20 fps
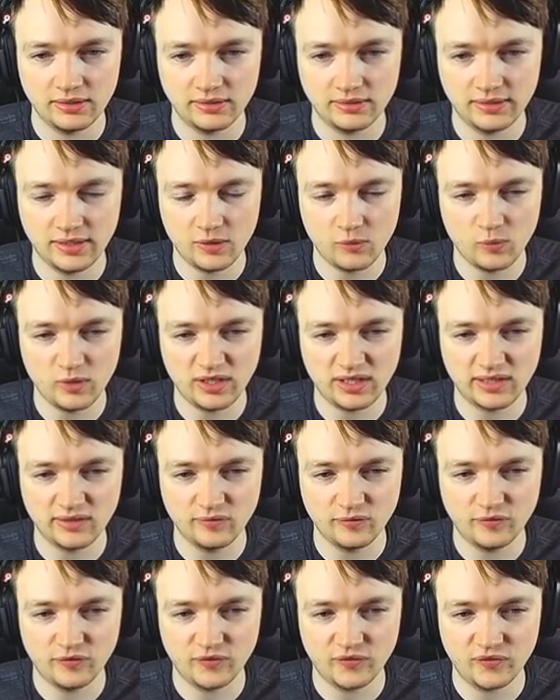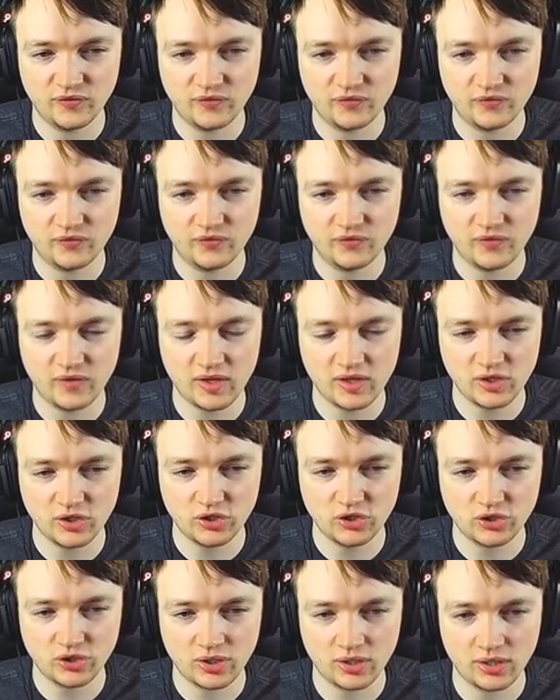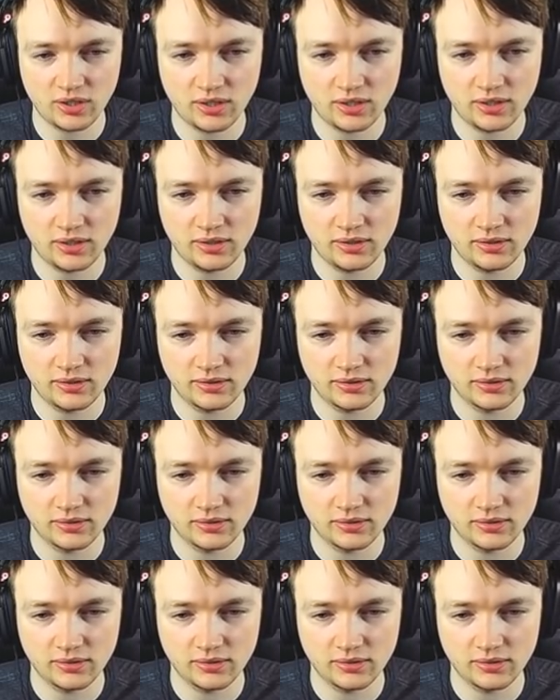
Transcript: Then we can finisher.